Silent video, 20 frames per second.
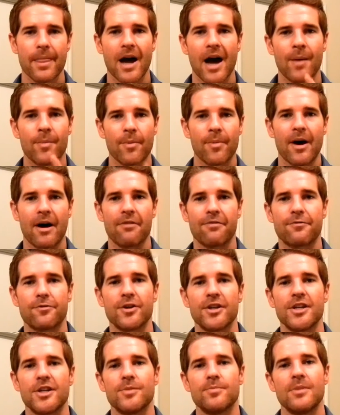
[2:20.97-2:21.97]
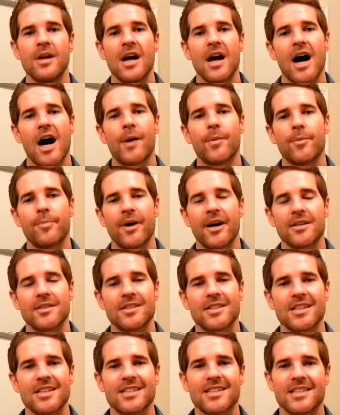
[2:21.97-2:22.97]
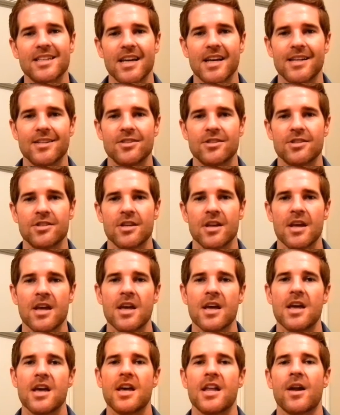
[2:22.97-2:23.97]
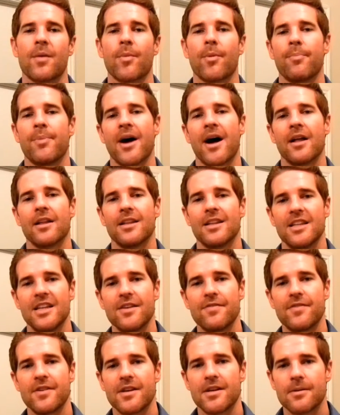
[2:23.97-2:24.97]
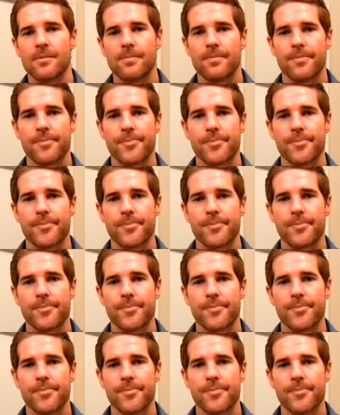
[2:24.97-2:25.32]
I'm about freedom. I'm about success. And I'm about living